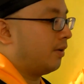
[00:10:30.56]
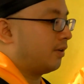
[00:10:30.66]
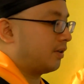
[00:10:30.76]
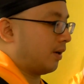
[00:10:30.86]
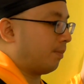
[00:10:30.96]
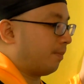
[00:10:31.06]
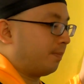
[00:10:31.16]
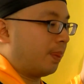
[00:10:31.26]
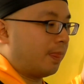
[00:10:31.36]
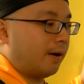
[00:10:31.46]

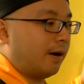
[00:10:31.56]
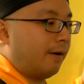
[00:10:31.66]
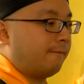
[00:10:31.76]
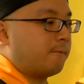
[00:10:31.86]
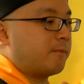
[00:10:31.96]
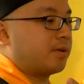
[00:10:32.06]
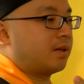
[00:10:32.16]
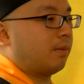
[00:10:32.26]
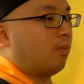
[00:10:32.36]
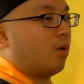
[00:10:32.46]
someone
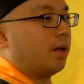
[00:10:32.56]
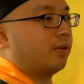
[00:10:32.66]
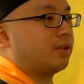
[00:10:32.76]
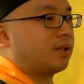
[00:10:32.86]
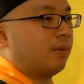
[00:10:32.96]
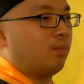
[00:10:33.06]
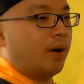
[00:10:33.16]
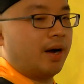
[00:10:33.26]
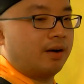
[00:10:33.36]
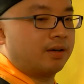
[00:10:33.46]
or
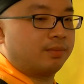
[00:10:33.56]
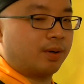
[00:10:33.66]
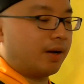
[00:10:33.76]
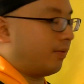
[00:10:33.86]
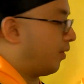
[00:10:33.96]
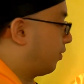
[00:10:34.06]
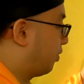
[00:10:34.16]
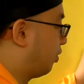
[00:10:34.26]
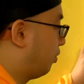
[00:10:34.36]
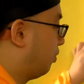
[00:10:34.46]
somewhere, whatever,
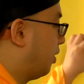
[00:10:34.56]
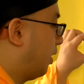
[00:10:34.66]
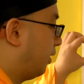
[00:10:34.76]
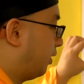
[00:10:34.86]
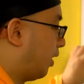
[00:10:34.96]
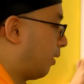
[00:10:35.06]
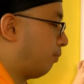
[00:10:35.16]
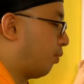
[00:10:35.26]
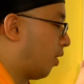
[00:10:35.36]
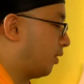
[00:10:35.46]
to
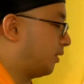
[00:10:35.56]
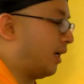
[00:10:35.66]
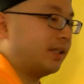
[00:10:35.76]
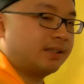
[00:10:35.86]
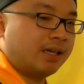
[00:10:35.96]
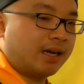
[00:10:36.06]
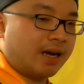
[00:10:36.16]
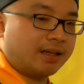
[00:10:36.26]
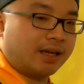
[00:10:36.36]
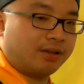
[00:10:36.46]
take process
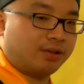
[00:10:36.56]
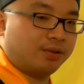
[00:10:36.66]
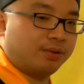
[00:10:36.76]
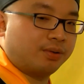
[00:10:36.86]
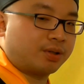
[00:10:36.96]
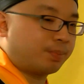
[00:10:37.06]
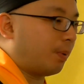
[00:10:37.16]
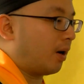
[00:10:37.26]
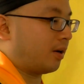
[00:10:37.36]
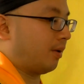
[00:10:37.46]
and then to
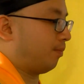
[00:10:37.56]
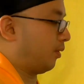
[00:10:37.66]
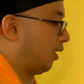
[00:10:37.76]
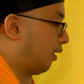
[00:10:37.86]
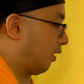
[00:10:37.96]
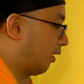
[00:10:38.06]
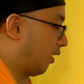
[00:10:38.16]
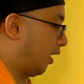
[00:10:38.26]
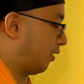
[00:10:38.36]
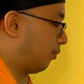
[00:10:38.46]
spark up the
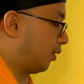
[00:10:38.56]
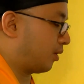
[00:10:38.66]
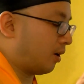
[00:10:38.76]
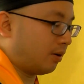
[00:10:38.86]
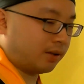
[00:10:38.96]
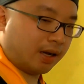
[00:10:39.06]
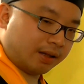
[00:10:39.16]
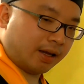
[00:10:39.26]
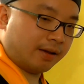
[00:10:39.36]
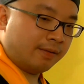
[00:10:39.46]
end result
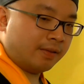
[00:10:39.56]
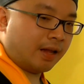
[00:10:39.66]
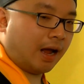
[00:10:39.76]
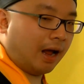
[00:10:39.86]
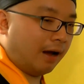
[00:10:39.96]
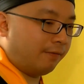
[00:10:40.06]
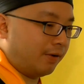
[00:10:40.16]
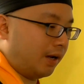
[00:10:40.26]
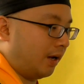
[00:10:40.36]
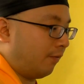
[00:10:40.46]
and then have
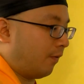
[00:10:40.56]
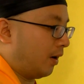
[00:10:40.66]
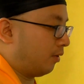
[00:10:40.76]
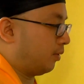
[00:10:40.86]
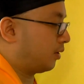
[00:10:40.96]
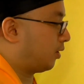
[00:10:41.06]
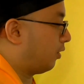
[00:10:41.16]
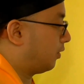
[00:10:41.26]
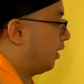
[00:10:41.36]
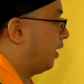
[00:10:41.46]
a final
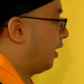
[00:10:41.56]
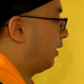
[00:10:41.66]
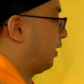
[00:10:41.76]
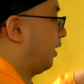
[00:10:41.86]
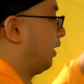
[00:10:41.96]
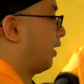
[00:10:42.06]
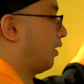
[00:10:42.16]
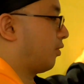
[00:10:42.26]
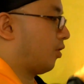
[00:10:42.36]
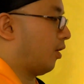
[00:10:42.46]
result, and then it
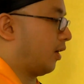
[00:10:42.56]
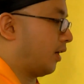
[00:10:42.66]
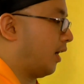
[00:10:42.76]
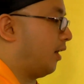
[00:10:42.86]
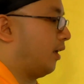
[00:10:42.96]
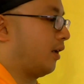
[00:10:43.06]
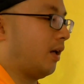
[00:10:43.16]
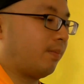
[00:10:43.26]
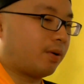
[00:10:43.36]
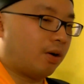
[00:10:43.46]
can start again and
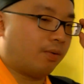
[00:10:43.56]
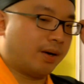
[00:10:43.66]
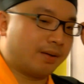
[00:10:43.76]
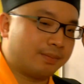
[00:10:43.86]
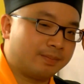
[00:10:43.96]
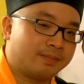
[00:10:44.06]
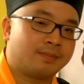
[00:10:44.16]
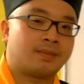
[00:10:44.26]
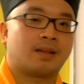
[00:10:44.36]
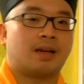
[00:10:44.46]
keep going.
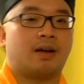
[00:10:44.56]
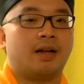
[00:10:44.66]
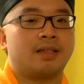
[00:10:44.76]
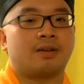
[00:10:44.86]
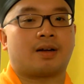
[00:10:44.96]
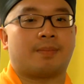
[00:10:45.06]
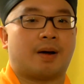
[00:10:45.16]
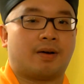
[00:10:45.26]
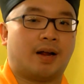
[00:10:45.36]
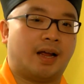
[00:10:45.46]
Now let's talk
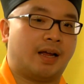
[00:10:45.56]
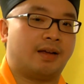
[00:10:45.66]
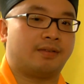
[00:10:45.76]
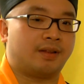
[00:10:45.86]
about a